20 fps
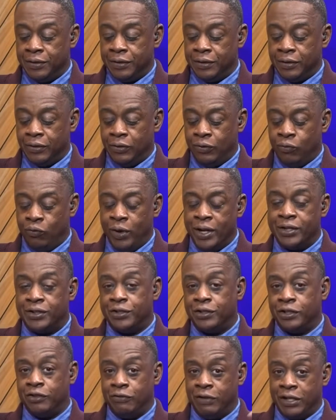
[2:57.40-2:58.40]
went to
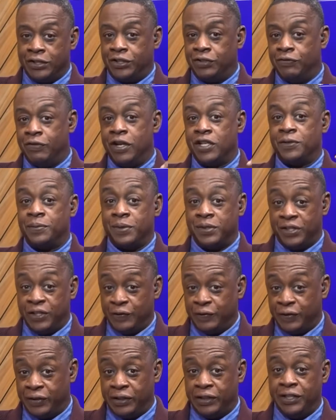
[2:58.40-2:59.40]
the restaurant
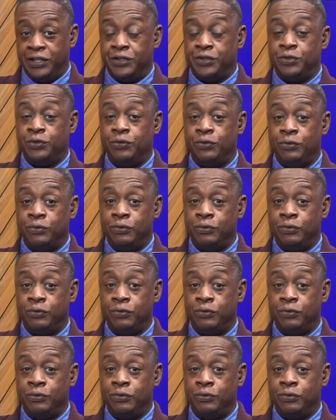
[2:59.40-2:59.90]
specifically to